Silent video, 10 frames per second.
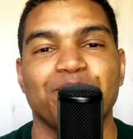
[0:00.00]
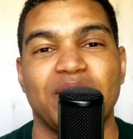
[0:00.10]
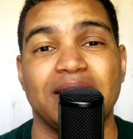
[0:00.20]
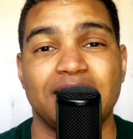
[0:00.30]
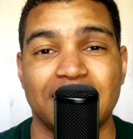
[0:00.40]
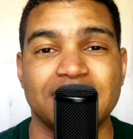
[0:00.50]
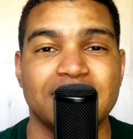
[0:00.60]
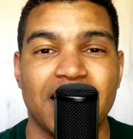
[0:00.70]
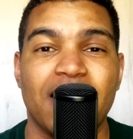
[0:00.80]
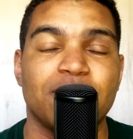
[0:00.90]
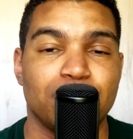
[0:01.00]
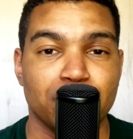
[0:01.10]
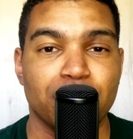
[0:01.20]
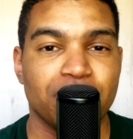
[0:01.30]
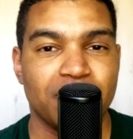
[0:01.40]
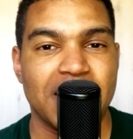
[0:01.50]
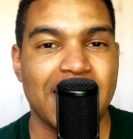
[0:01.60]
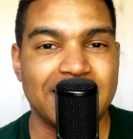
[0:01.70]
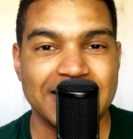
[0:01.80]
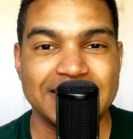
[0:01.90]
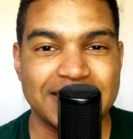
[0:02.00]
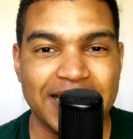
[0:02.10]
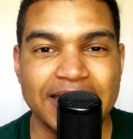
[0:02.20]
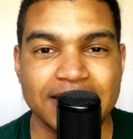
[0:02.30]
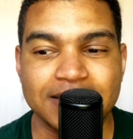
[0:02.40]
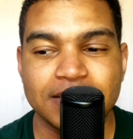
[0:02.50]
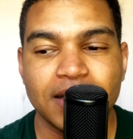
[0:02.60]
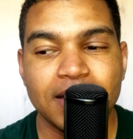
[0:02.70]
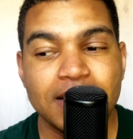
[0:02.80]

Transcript: that doesn't have Bruno Fernandes in it